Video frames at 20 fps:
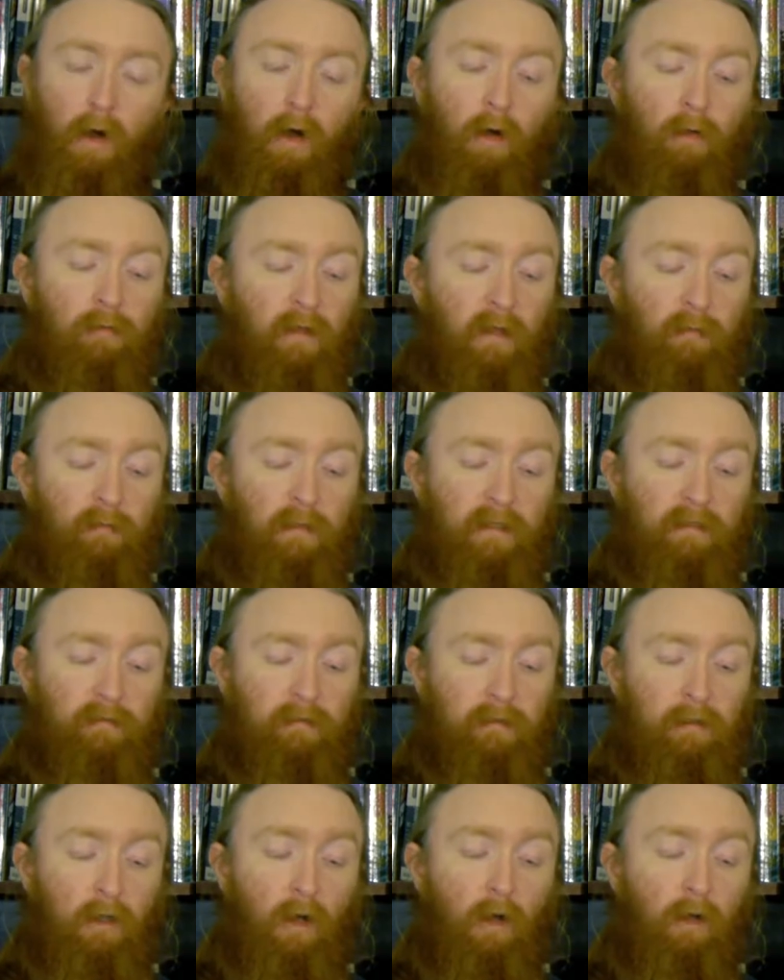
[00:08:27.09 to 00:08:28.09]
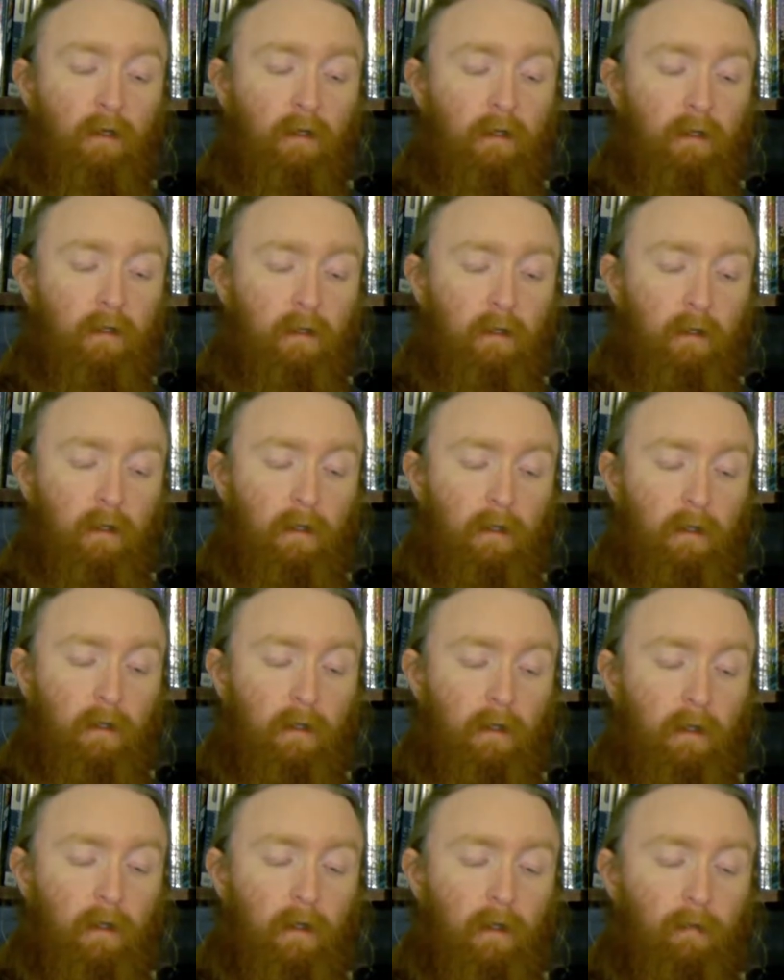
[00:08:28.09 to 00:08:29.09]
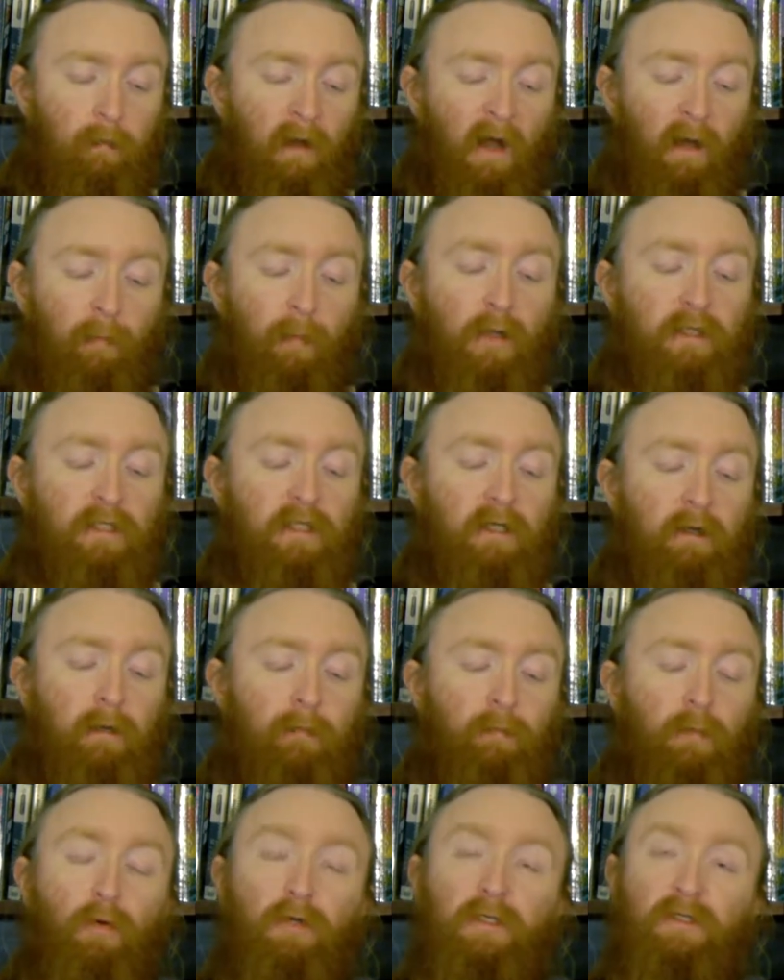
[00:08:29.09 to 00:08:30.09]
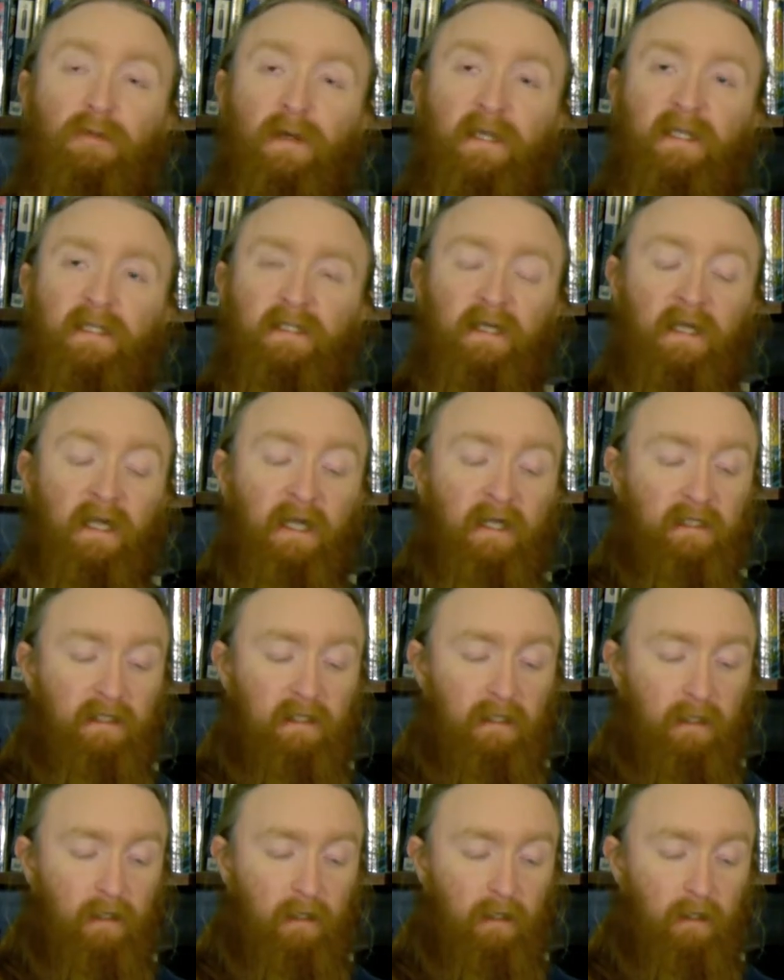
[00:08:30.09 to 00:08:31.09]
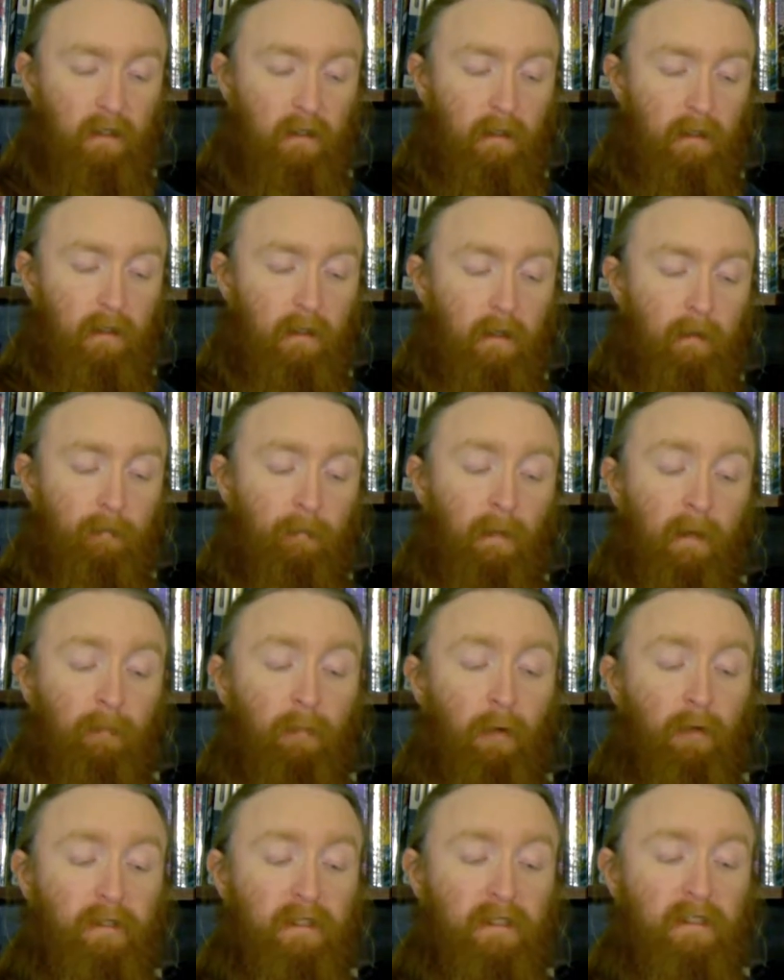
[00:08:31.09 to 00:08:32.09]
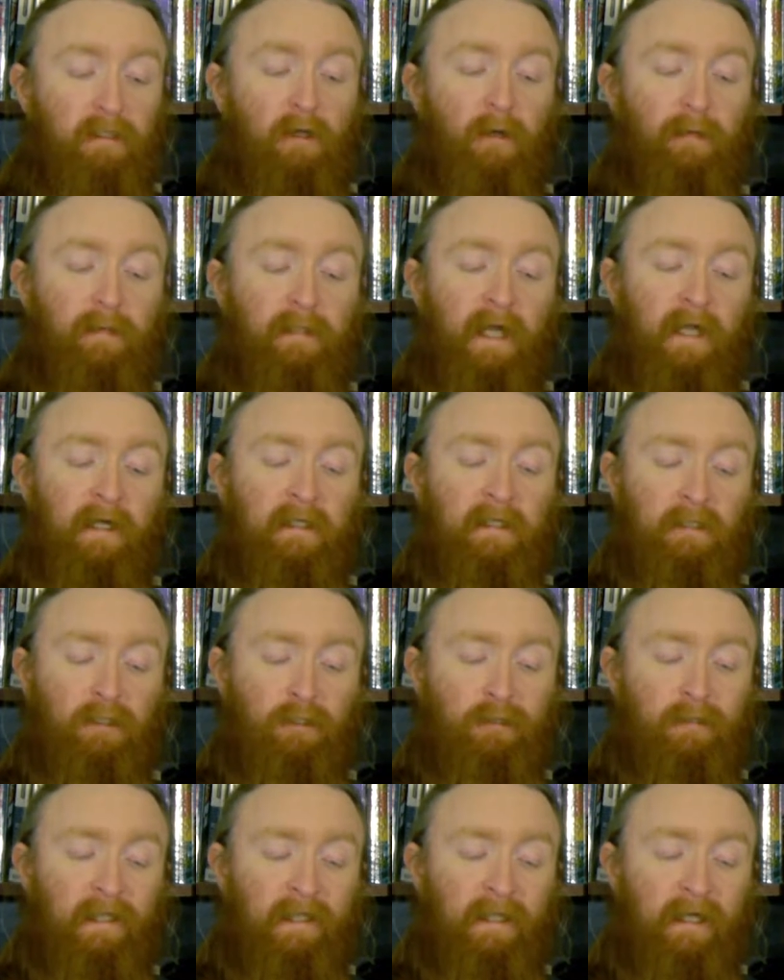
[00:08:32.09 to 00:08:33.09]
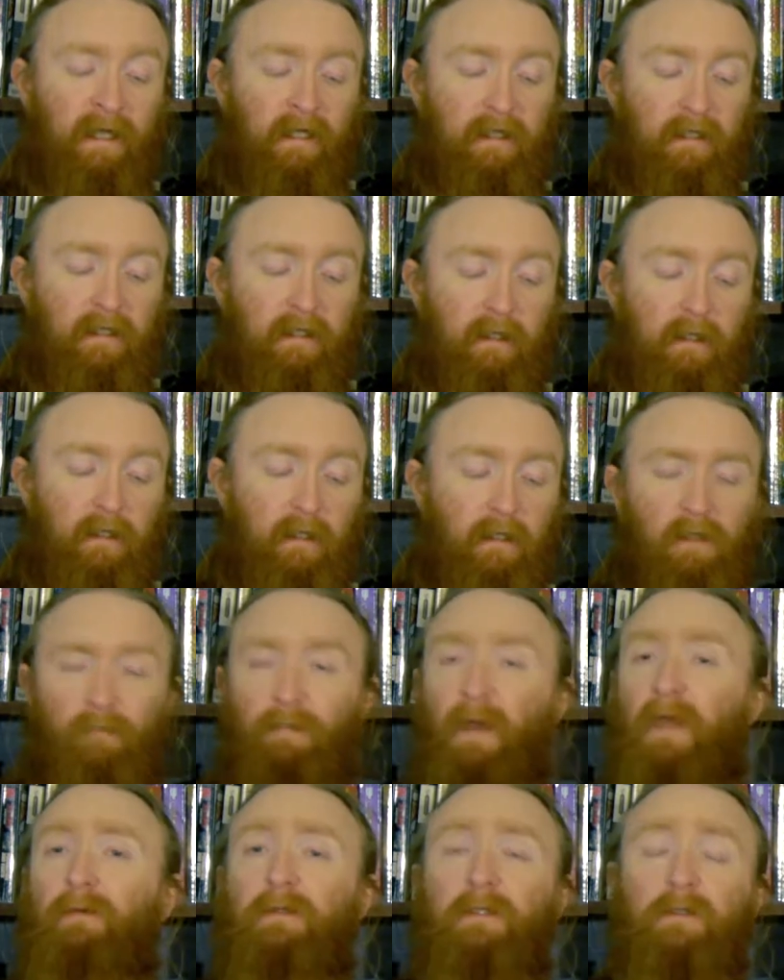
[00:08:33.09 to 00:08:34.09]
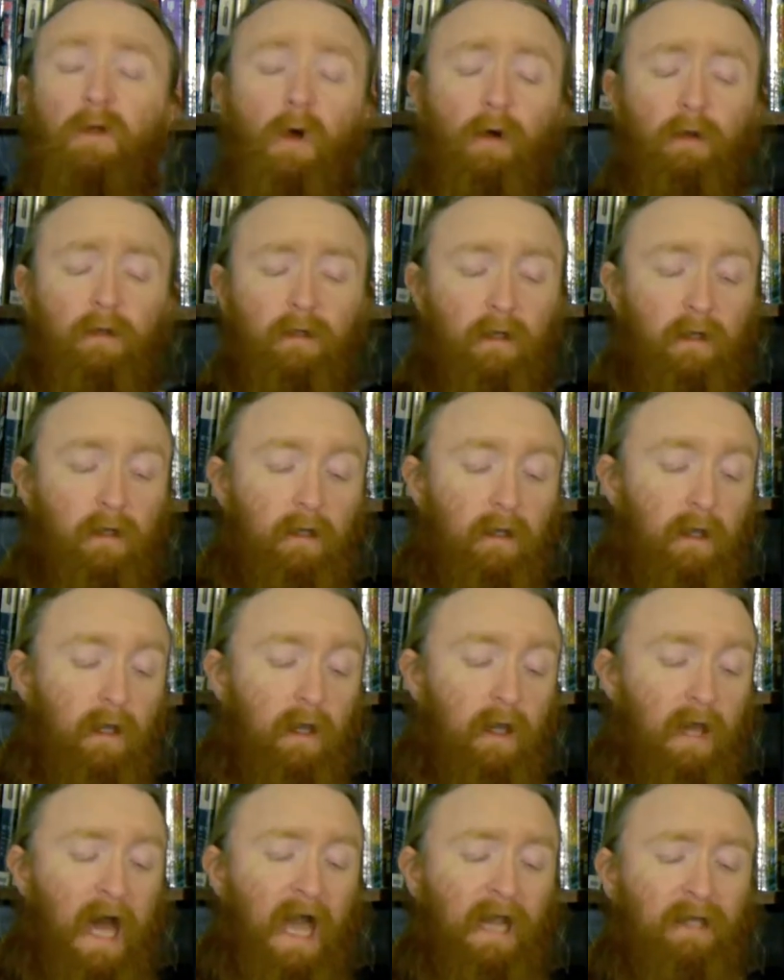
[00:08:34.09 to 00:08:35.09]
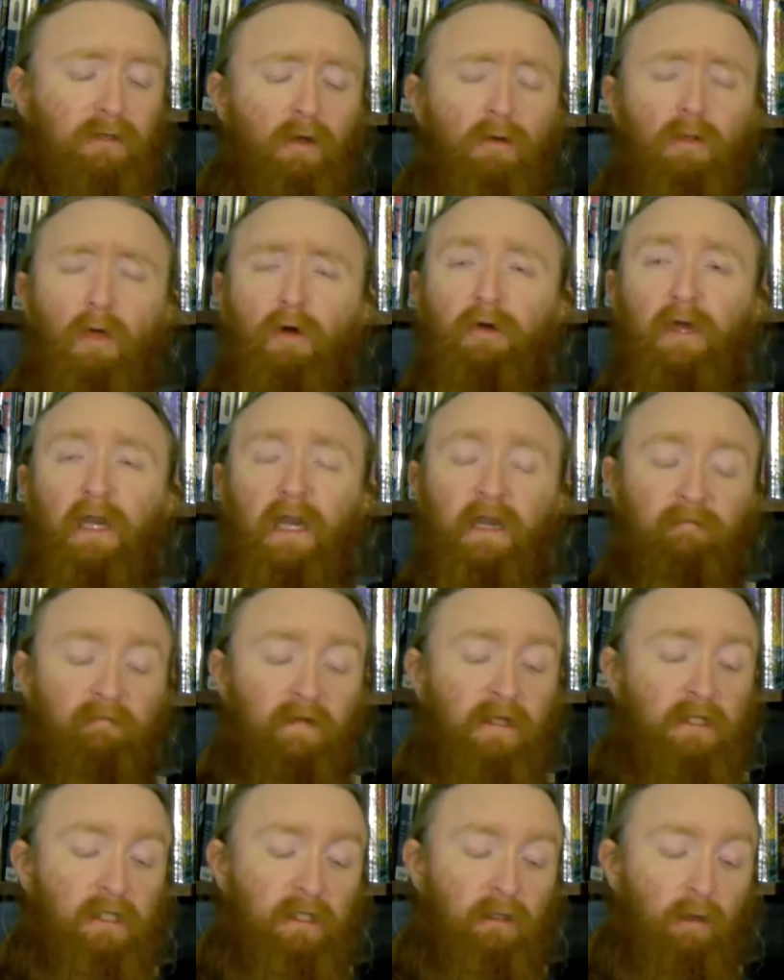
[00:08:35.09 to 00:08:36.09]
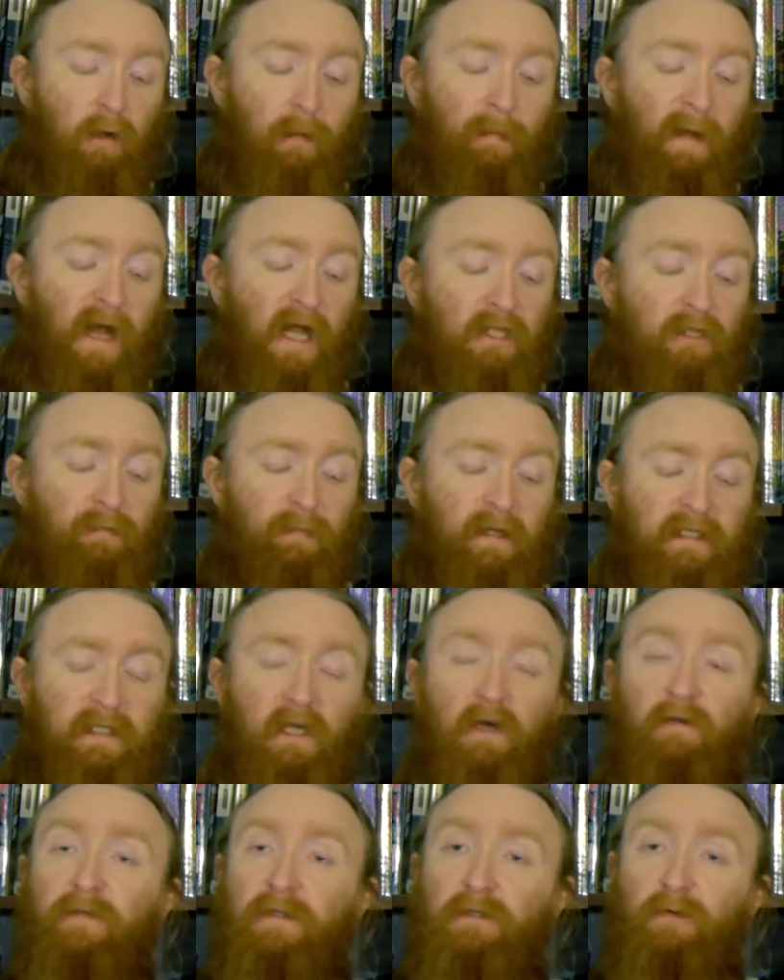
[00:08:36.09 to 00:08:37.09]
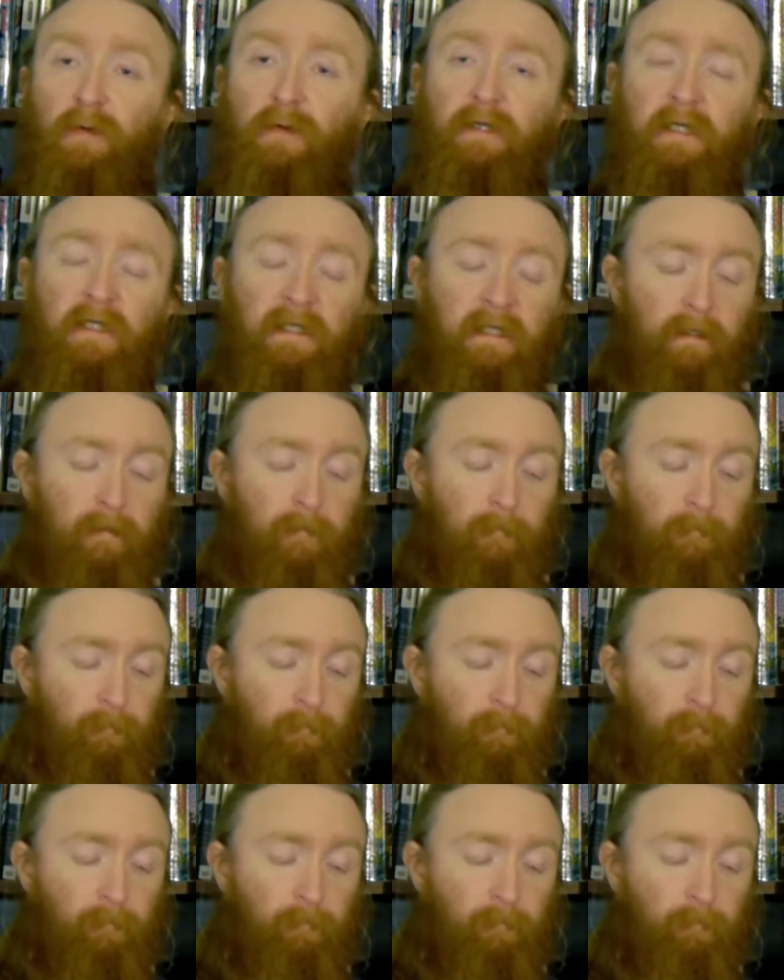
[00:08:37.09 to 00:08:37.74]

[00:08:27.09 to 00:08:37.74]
All numbness was gone. My imaginary bones were straight. My body stopped hurting just like that. The pain was gone. I could no longer envision nor imagine myself as wounded.